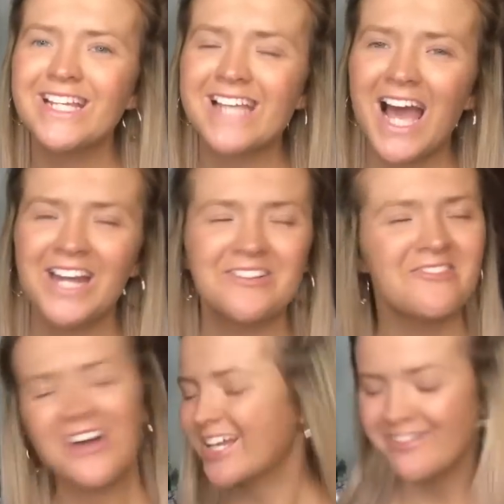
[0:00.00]
is Anna,
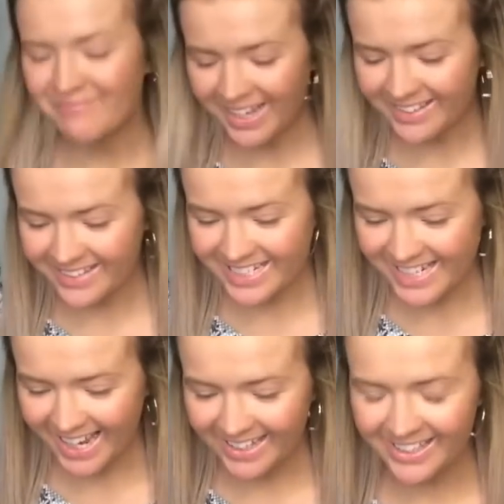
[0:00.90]
welcome back to this
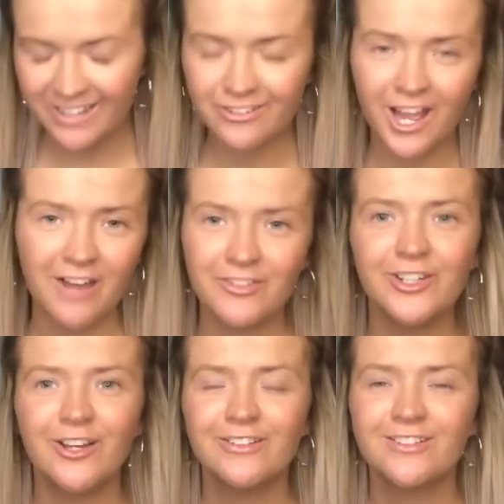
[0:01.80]
channel. If you haven't
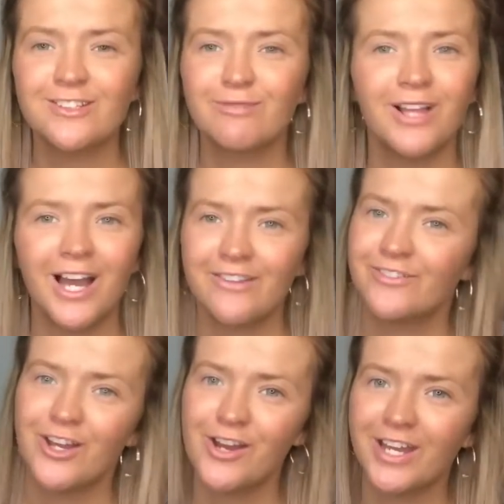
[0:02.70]
noticed, well I've
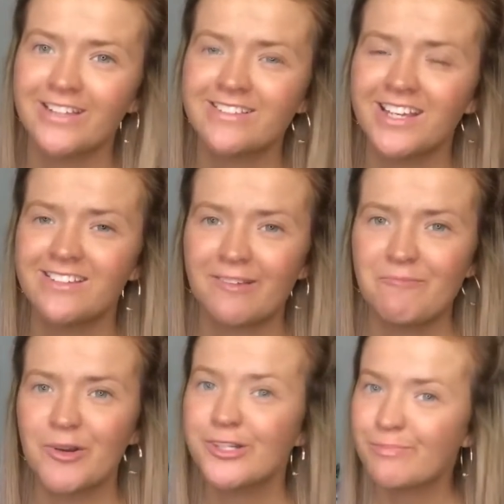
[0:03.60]
noticed, it's
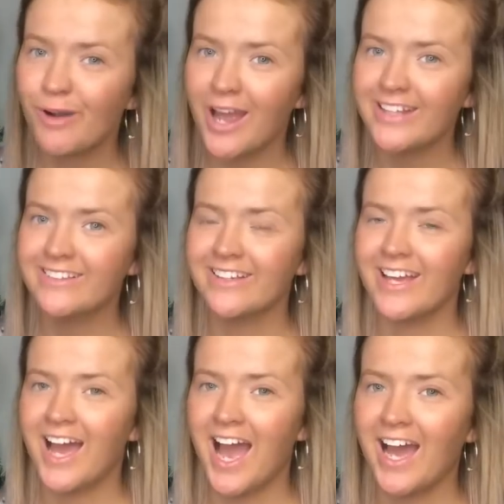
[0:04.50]
much
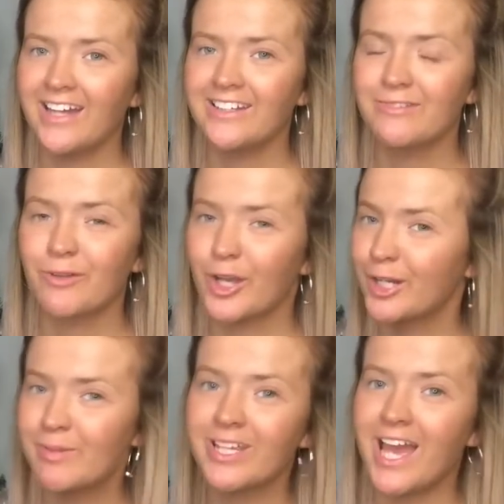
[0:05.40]
brighter and we're
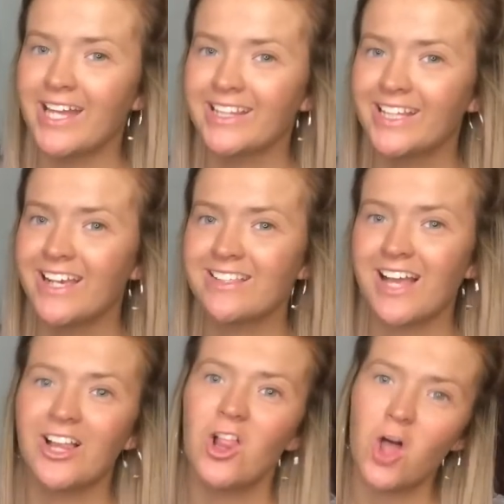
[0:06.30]
gonna be getting things
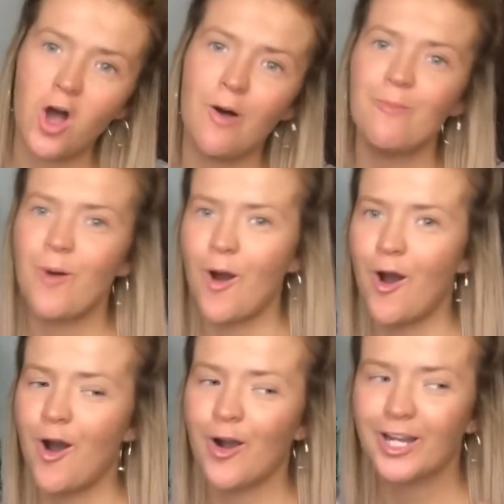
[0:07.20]
a lot
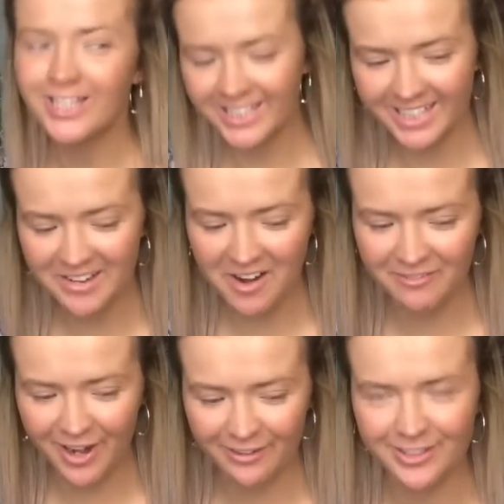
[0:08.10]
more clear
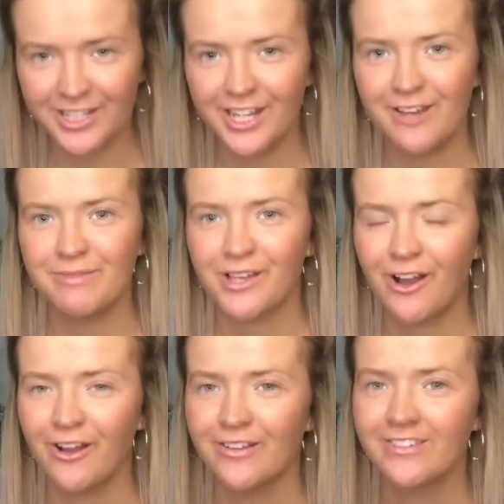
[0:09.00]
around here
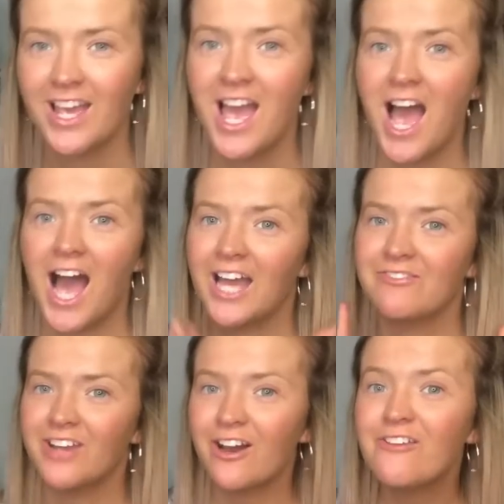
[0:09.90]
because I
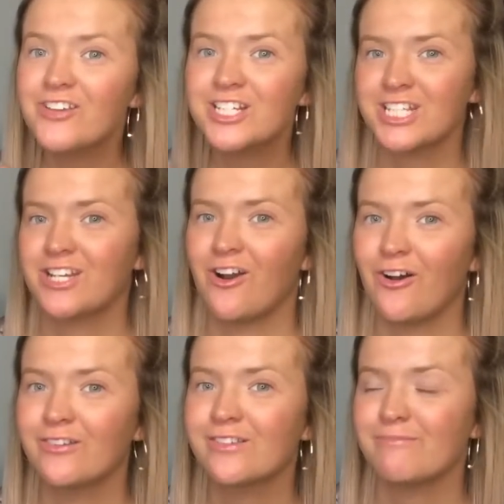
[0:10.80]
have now officially
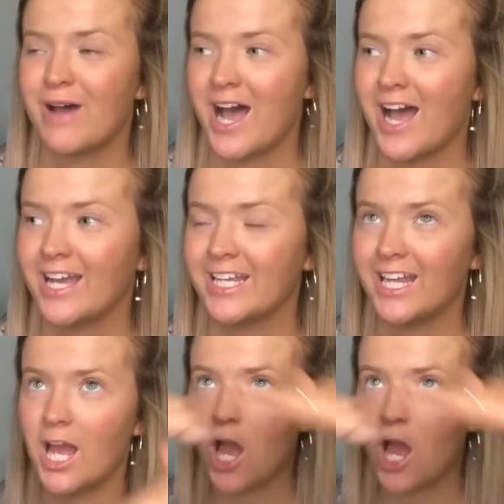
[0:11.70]
got my